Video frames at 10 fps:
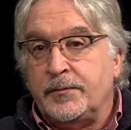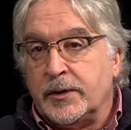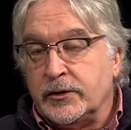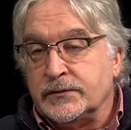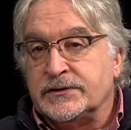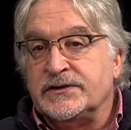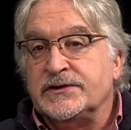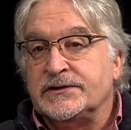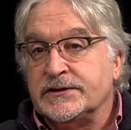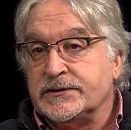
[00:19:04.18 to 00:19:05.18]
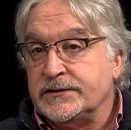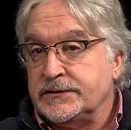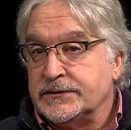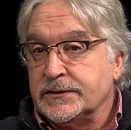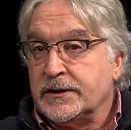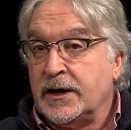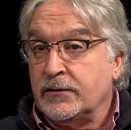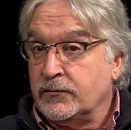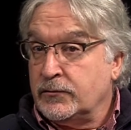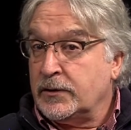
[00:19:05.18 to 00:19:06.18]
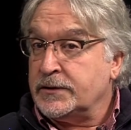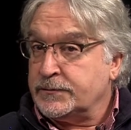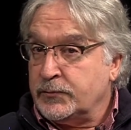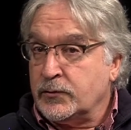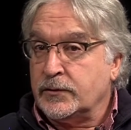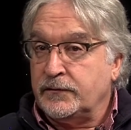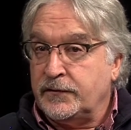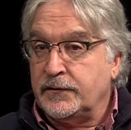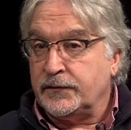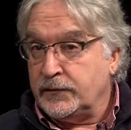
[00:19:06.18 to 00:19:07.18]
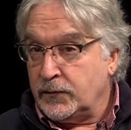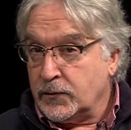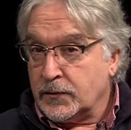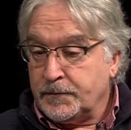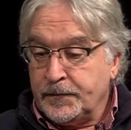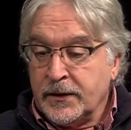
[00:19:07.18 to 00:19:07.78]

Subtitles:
But it was in the 60s. I was born in 54.